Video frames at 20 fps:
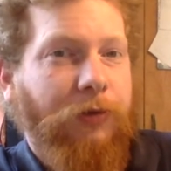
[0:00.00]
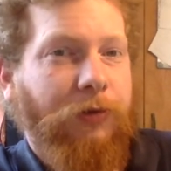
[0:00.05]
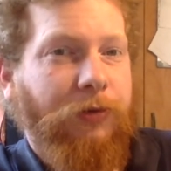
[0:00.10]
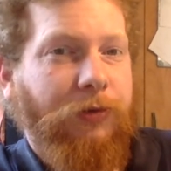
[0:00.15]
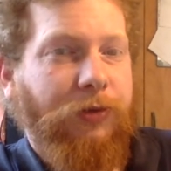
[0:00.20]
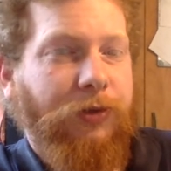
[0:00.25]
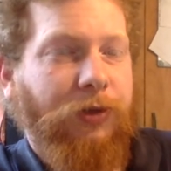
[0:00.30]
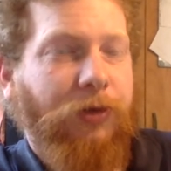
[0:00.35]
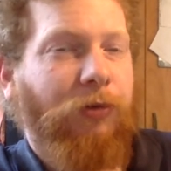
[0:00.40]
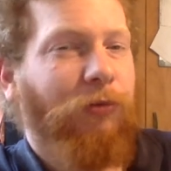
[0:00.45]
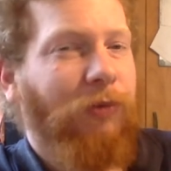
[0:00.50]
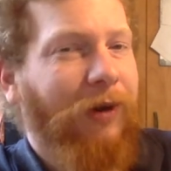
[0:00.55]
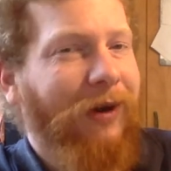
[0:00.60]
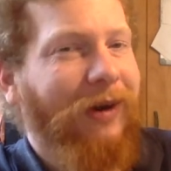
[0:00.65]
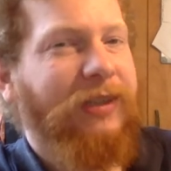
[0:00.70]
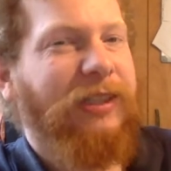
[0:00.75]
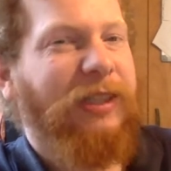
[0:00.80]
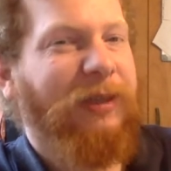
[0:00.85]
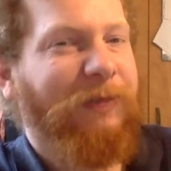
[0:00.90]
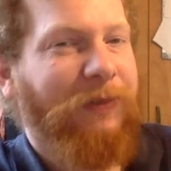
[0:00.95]
So,
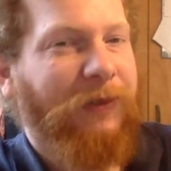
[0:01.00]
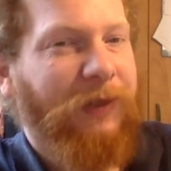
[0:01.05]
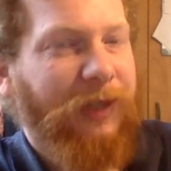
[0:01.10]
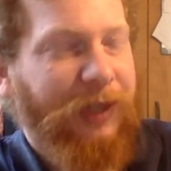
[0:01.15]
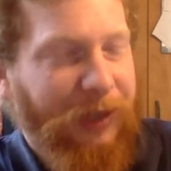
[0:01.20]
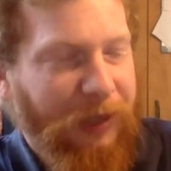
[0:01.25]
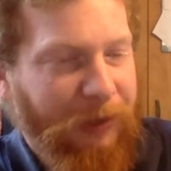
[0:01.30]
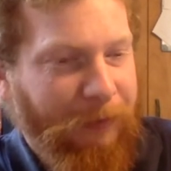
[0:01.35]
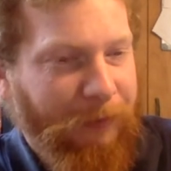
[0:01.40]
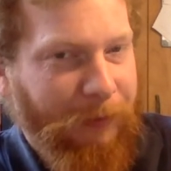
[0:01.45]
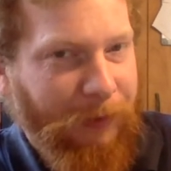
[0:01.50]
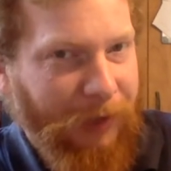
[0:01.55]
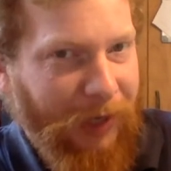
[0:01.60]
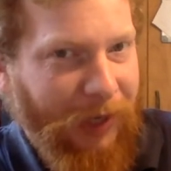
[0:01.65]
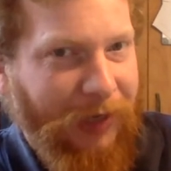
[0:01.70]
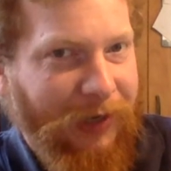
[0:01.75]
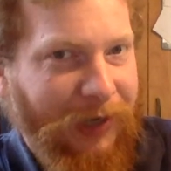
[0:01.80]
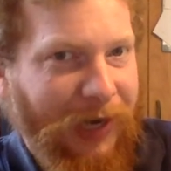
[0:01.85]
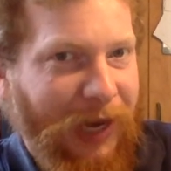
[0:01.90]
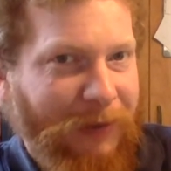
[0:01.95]
whereas the
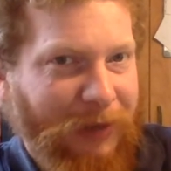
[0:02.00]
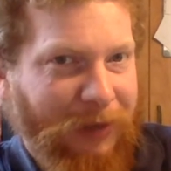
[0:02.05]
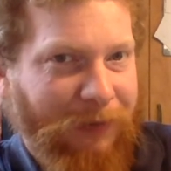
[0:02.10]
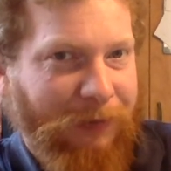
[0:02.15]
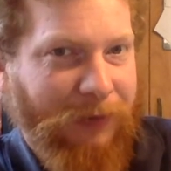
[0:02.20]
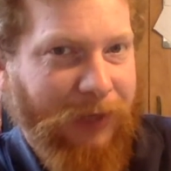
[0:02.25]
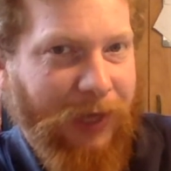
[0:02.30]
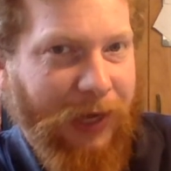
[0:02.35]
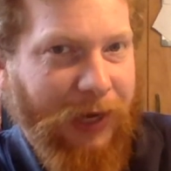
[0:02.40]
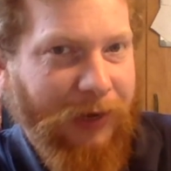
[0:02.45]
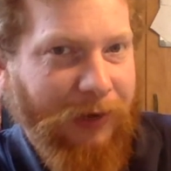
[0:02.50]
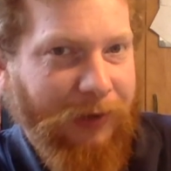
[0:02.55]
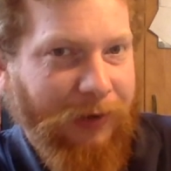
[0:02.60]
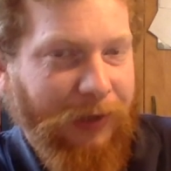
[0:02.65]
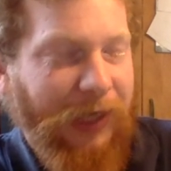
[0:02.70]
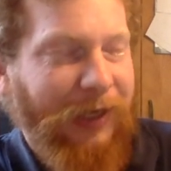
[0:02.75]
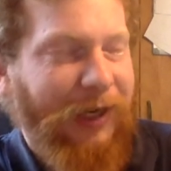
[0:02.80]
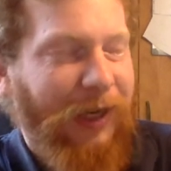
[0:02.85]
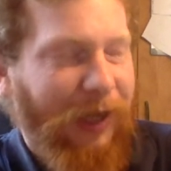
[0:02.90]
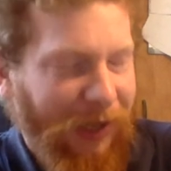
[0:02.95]
economic plan,
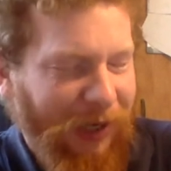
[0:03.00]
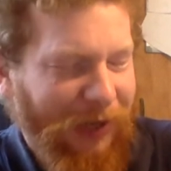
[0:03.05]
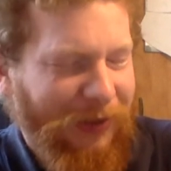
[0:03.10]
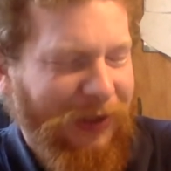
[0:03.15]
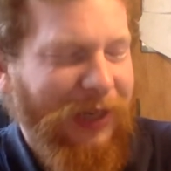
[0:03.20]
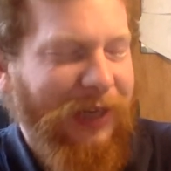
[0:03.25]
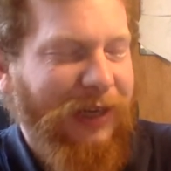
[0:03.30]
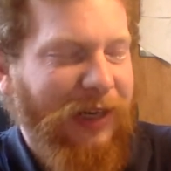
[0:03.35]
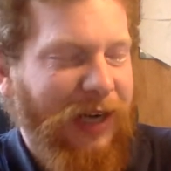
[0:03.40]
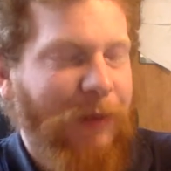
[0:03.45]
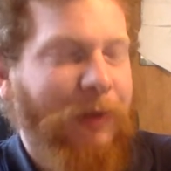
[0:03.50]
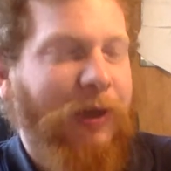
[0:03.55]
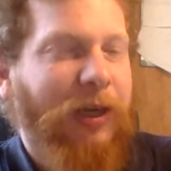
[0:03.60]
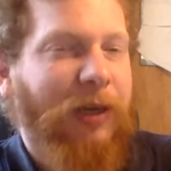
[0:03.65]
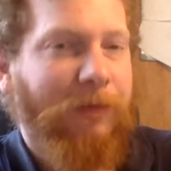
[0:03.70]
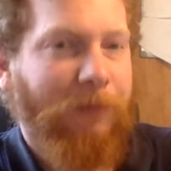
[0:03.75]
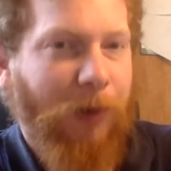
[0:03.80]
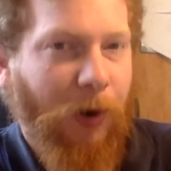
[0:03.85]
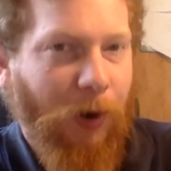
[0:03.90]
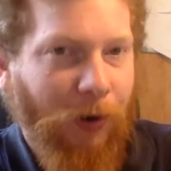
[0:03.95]
like the economic
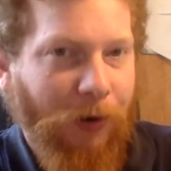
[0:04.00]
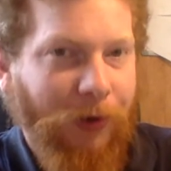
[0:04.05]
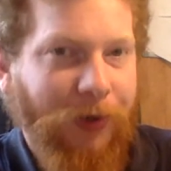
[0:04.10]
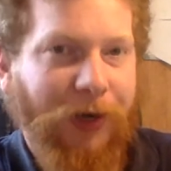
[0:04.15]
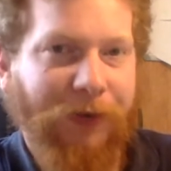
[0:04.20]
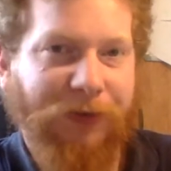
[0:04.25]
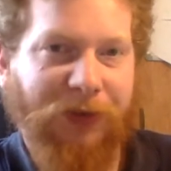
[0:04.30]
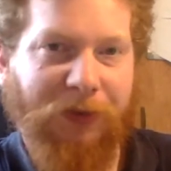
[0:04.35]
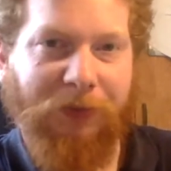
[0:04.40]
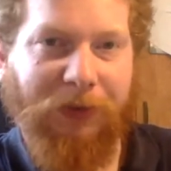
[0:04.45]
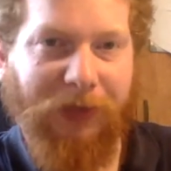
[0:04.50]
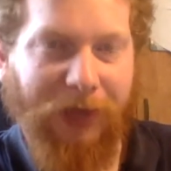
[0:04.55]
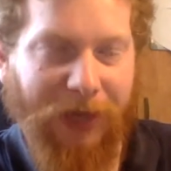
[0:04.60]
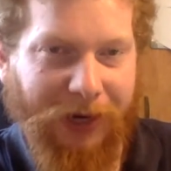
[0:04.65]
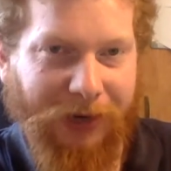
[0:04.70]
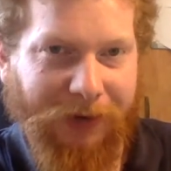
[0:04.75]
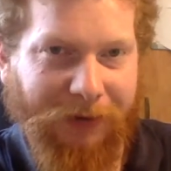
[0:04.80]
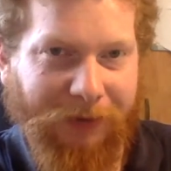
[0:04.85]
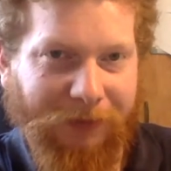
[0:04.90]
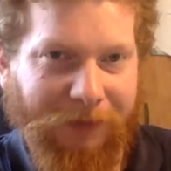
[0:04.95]
part of the
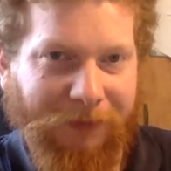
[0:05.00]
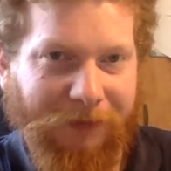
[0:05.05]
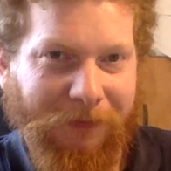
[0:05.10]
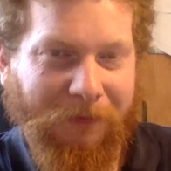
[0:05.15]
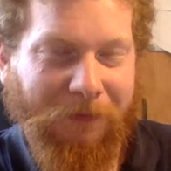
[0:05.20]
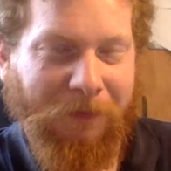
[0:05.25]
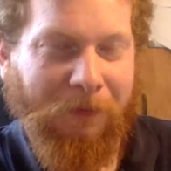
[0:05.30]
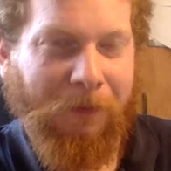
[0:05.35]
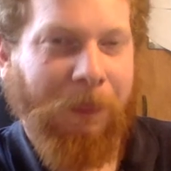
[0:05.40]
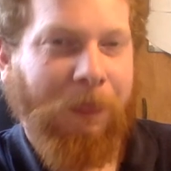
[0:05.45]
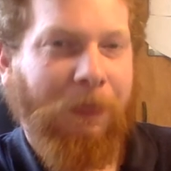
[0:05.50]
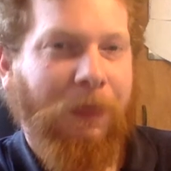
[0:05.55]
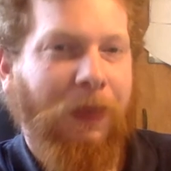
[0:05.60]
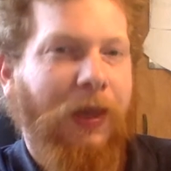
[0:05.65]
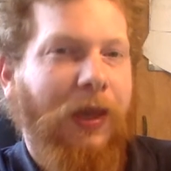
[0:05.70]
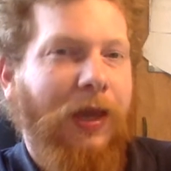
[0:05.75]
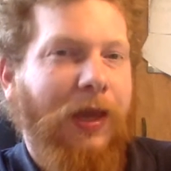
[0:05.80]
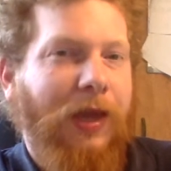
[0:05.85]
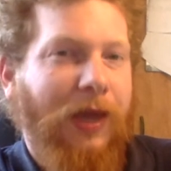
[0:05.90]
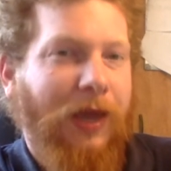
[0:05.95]
plan,
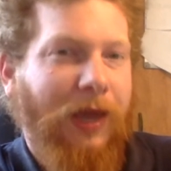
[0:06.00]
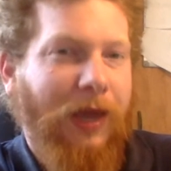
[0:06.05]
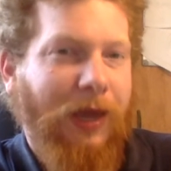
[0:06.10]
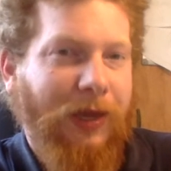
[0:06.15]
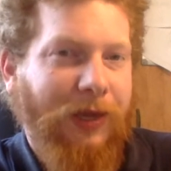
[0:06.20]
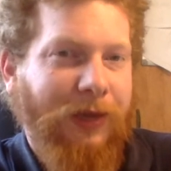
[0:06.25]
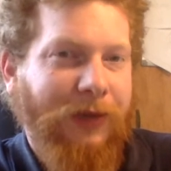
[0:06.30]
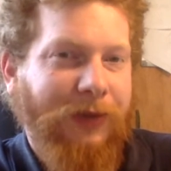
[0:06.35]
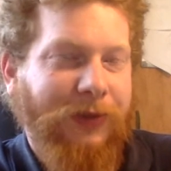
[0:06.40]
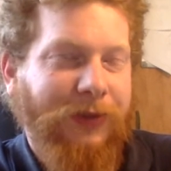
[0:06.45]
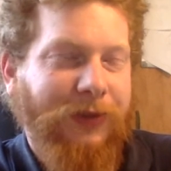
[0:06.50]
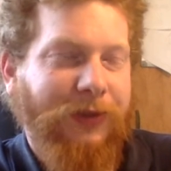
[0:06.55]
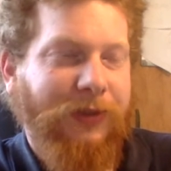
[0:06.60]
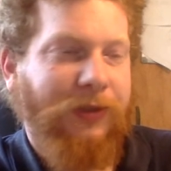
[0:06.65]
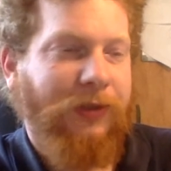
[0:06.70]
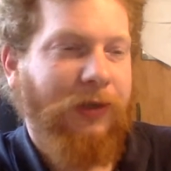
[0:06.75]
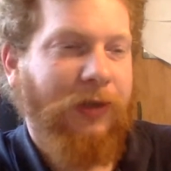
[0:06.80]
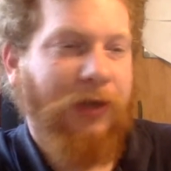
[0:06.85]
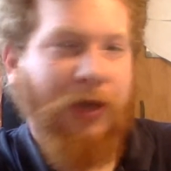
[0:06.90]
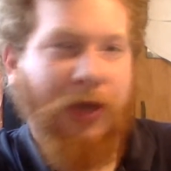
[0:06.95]

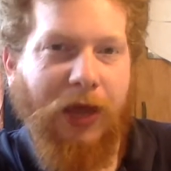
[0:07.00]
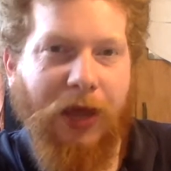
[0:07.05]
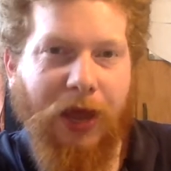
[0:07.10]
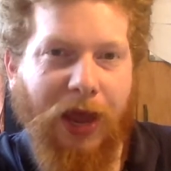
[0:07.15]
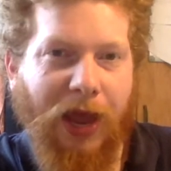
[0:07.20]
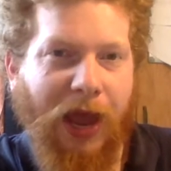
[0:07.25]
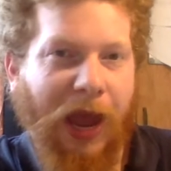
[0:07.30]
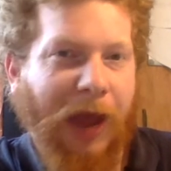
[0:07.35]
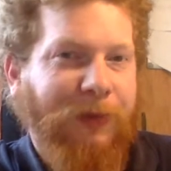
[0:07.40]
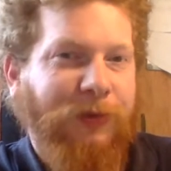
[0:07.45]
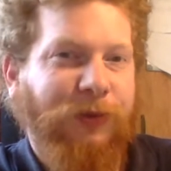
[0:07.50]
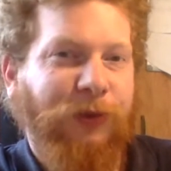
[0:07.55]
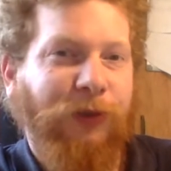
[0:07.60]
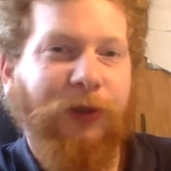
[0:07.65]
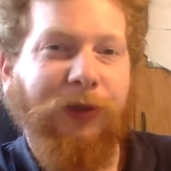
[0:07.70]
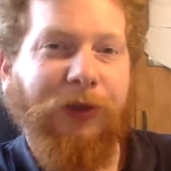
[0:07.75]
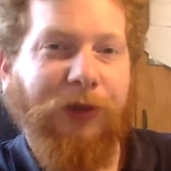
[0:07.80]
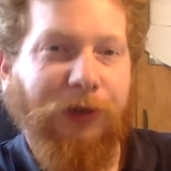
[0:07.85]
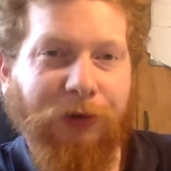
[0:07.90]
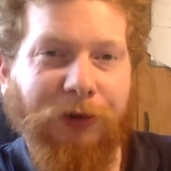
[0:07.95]
is
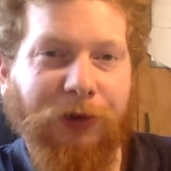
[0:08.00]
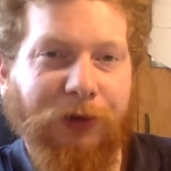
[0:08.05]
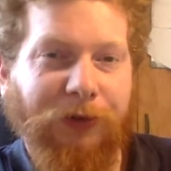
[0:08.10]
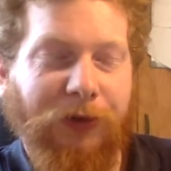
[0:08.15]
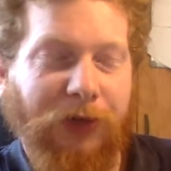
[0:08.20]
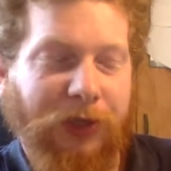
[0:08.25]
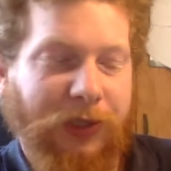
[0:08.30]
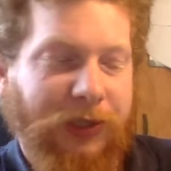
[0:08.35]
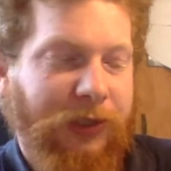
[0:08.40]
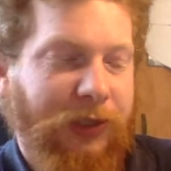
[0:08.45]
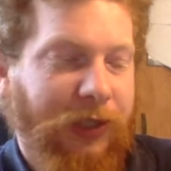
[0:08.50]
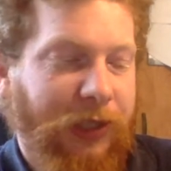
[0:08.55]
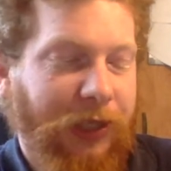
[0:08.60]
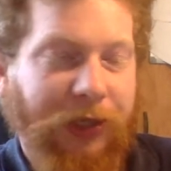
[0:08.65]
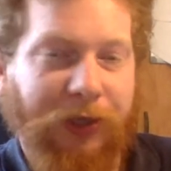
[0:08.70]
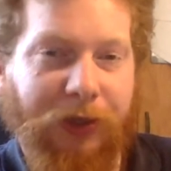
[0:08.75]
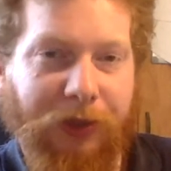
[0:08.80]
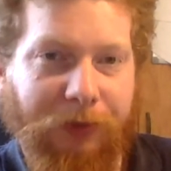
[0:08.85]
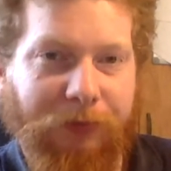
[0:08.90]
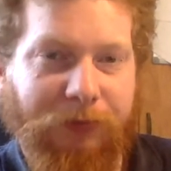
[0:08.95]
absolutely
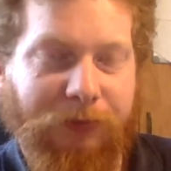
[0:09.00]
universally